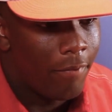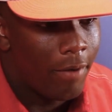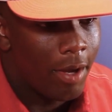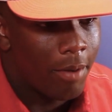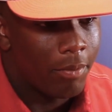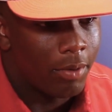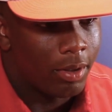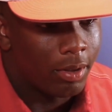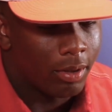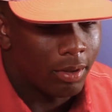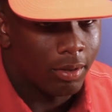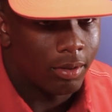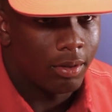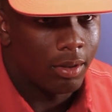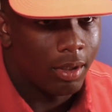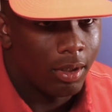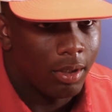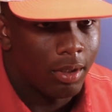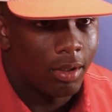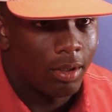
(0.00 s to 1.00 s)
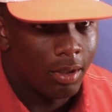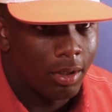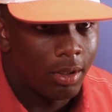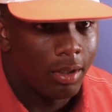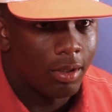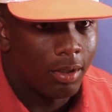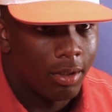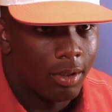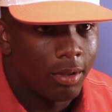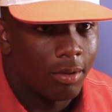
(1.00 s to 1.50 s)
family.
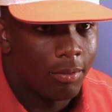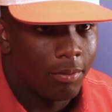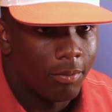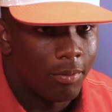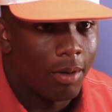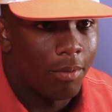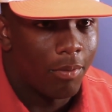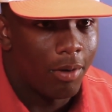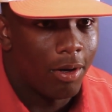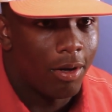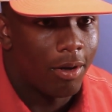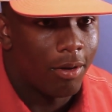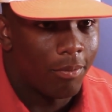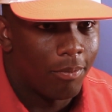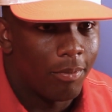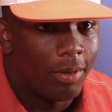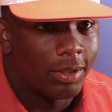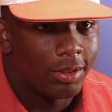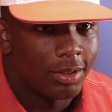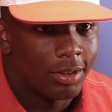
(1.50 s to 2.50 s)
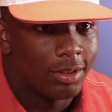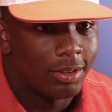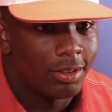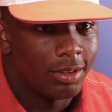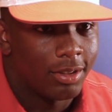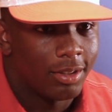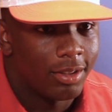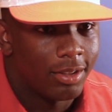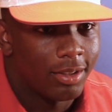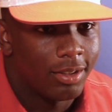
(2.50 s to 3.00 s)
My mom, my
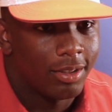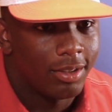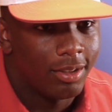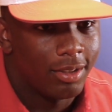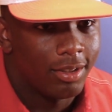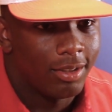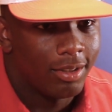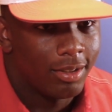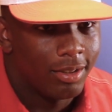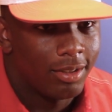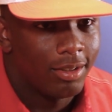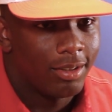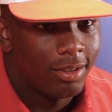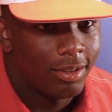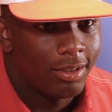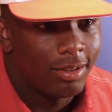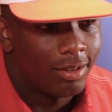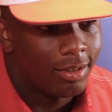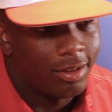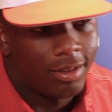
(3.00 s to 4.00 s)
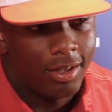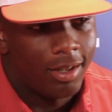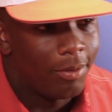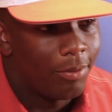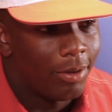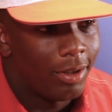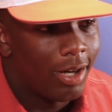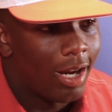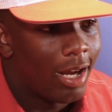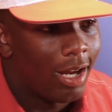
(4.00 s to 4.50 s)
sister. I
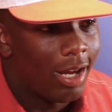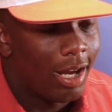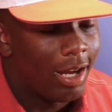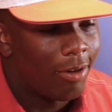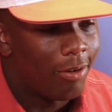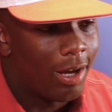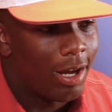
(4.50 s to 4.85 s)
mean, I'll